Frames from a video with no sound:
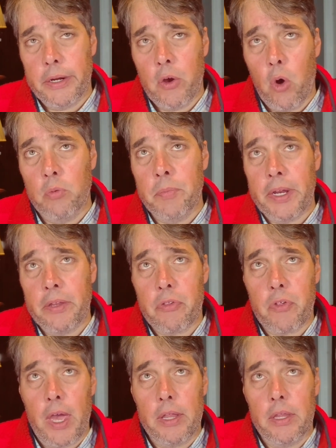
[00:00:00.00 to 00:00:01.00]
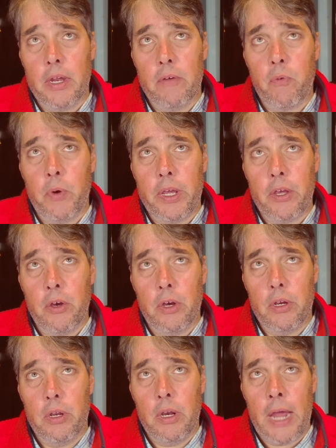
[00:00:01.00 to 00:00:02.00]
Goldman has said that if we
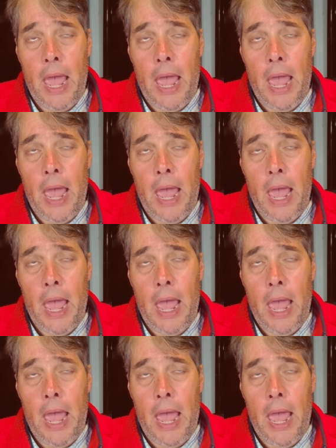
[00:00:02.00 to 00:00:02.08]
could